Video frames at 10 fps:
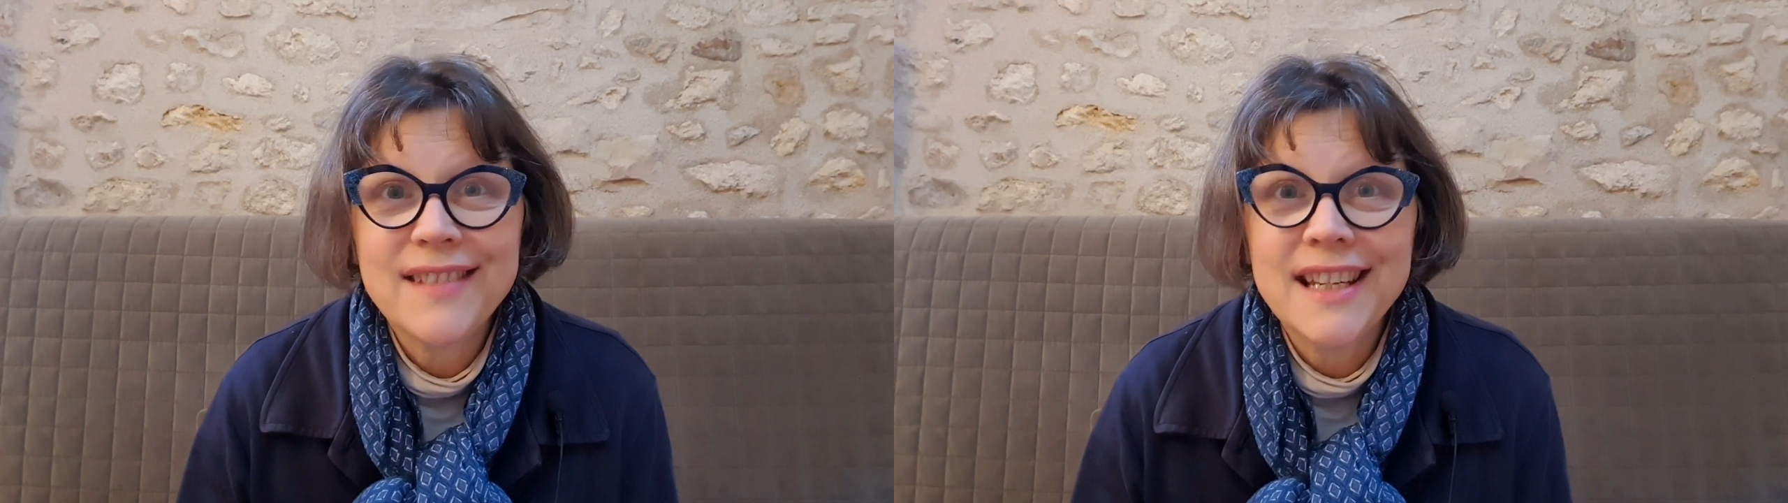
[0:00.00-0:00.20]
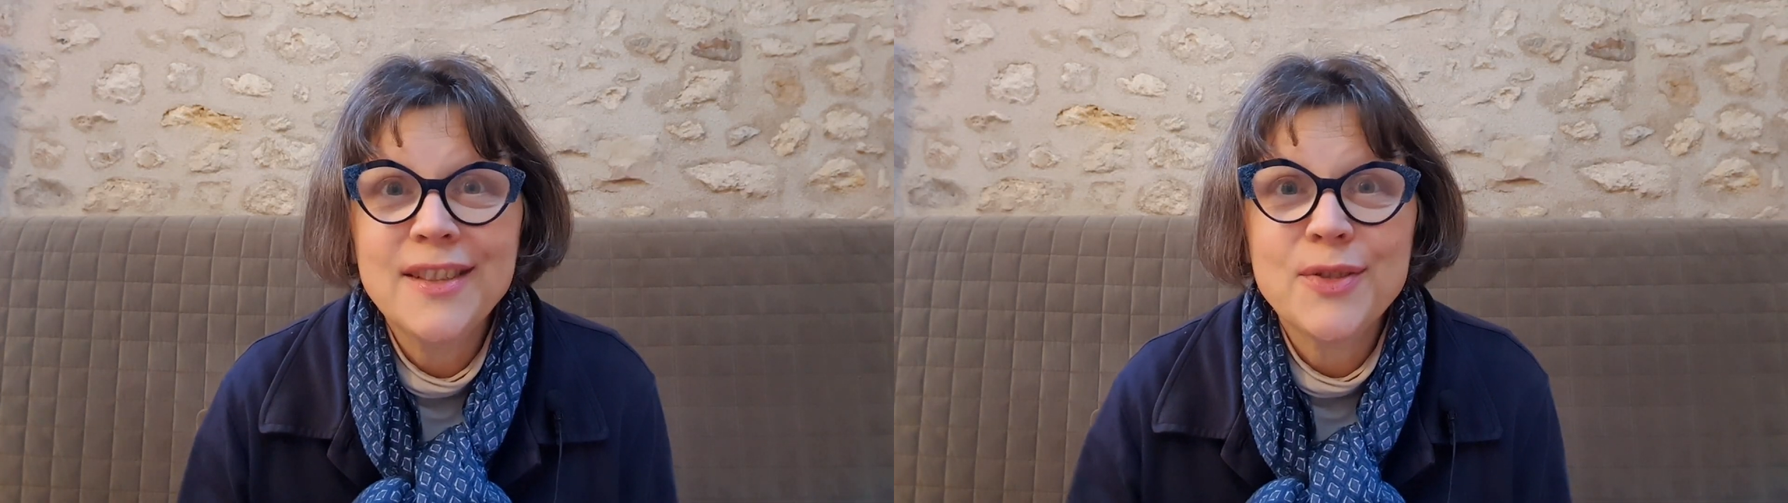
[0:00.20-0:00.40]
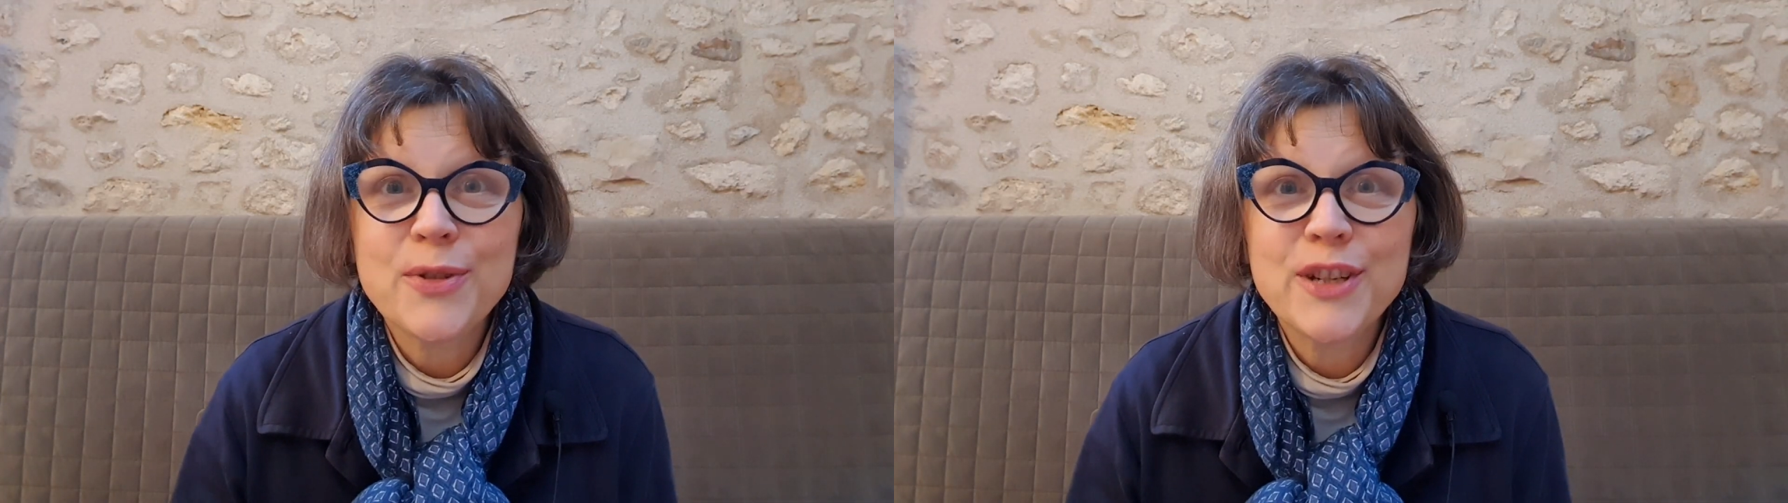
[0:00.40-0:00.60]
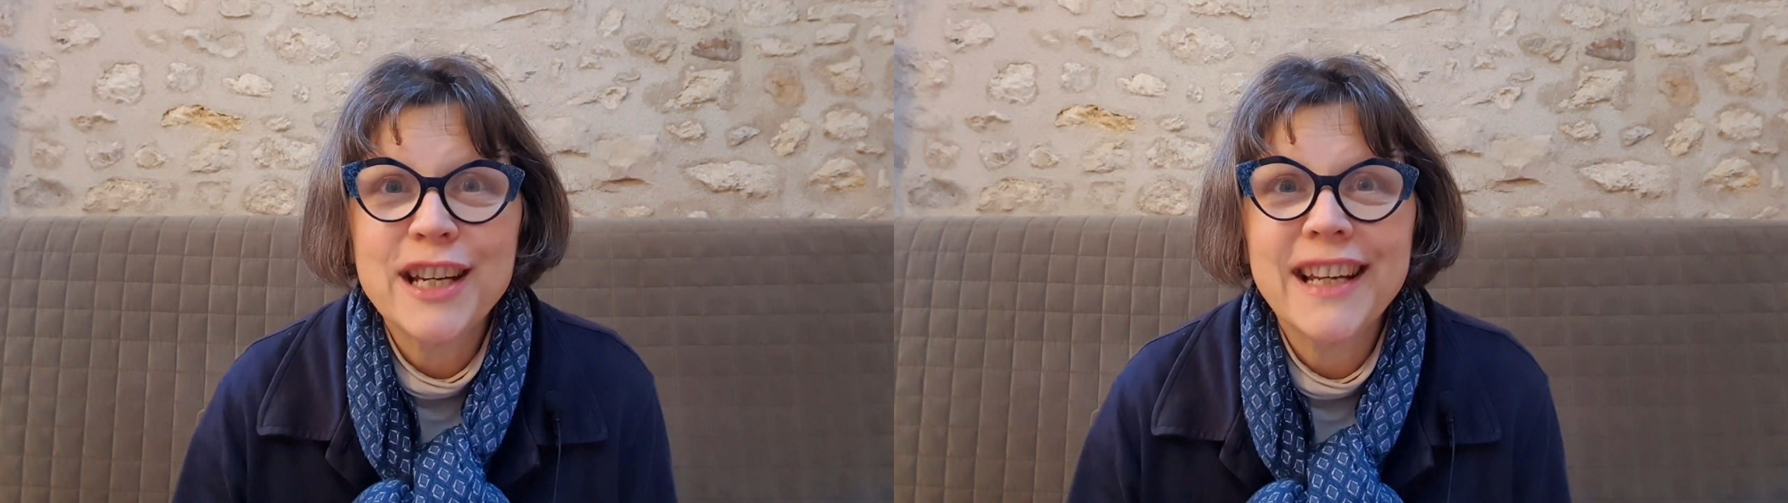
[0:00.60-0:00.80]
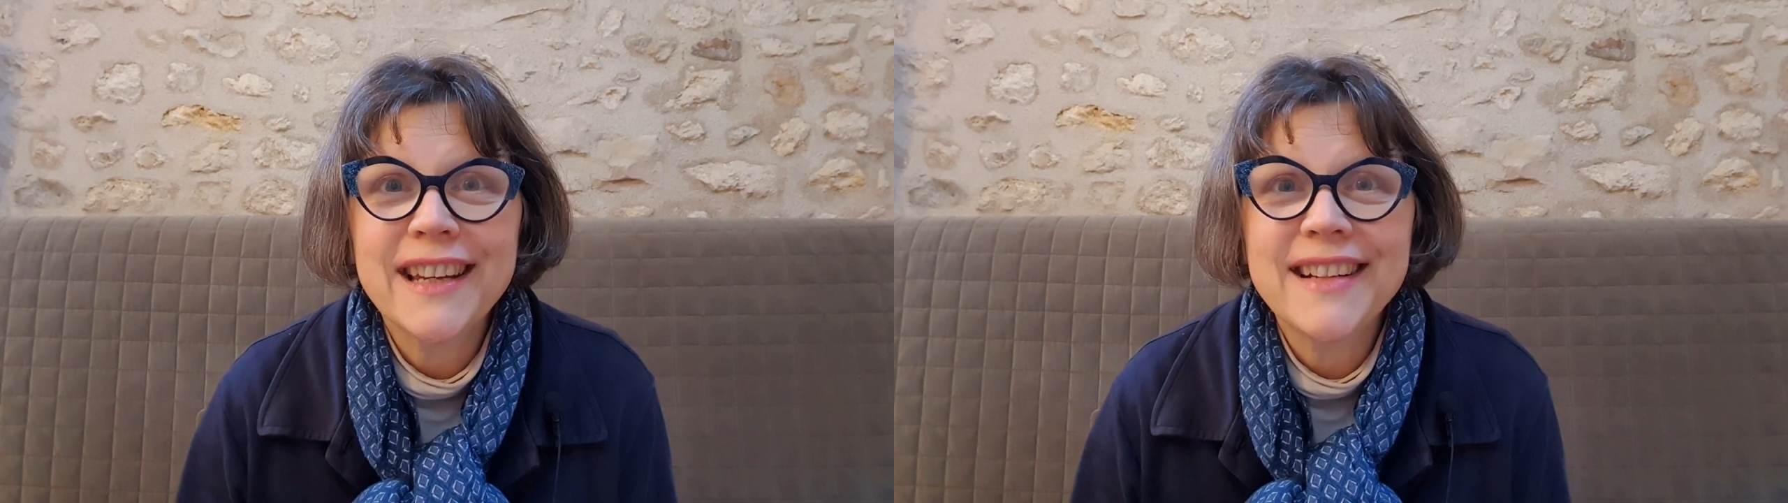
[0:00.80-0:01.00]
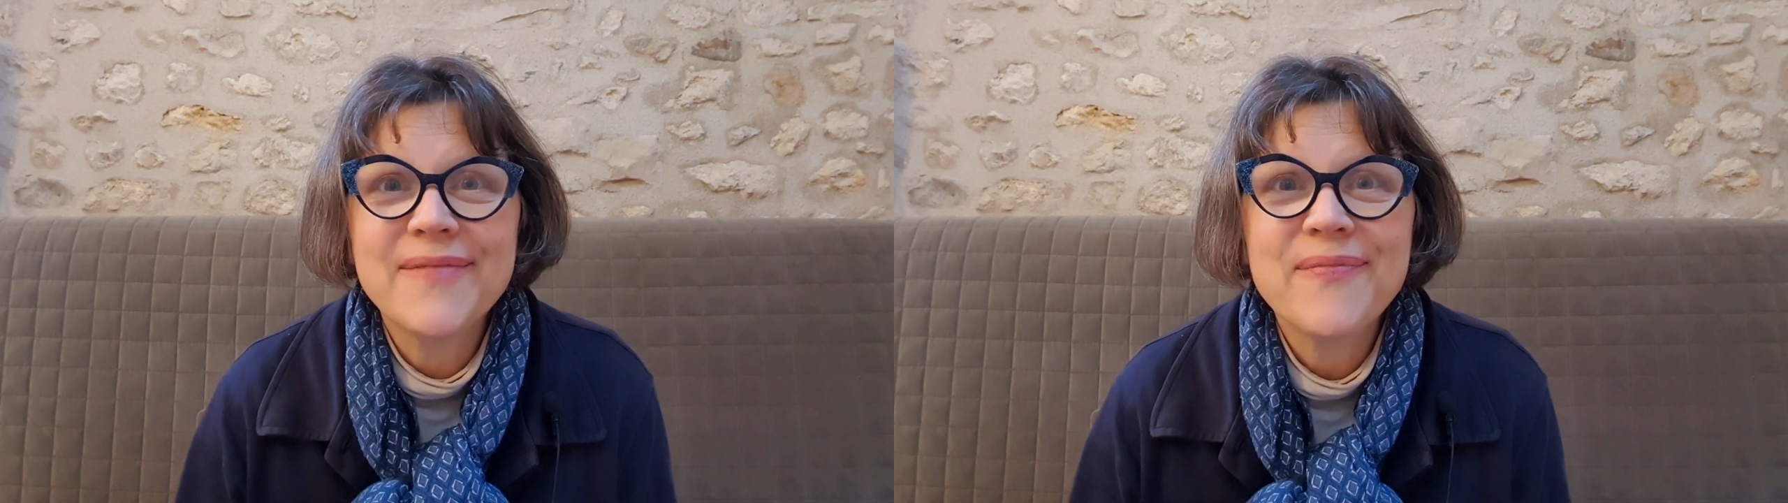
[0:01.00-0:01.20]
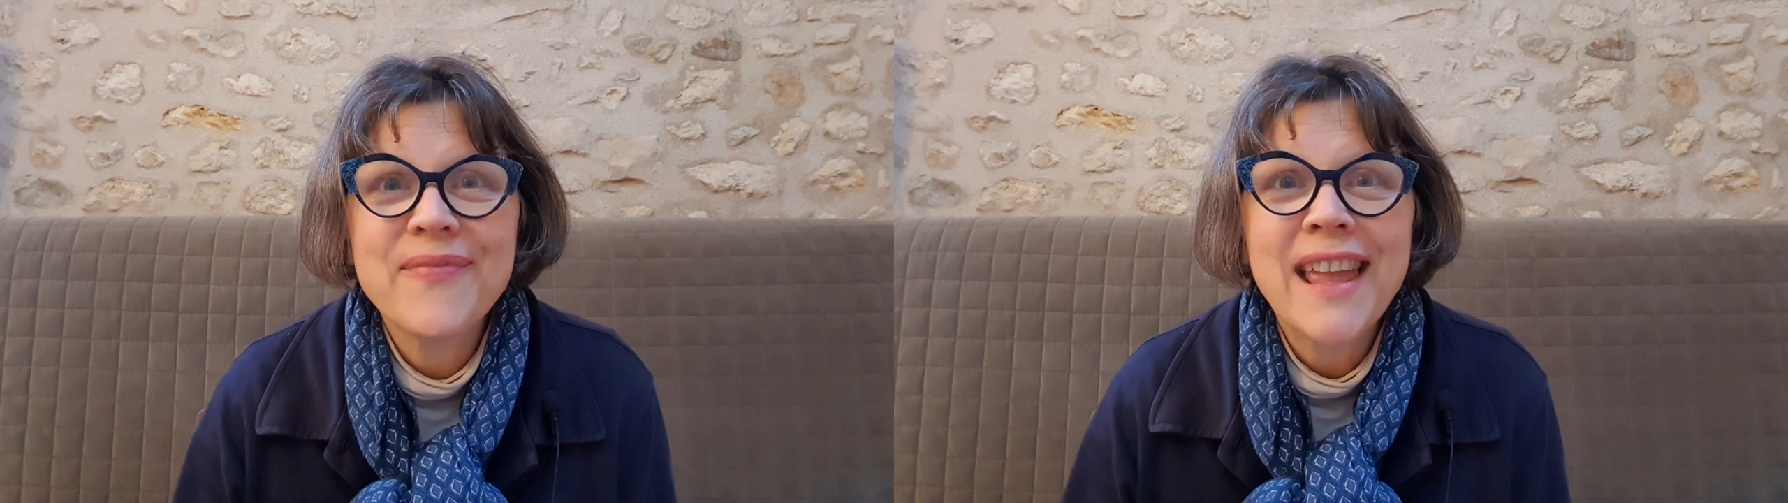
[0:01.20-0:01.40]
Easter chicken.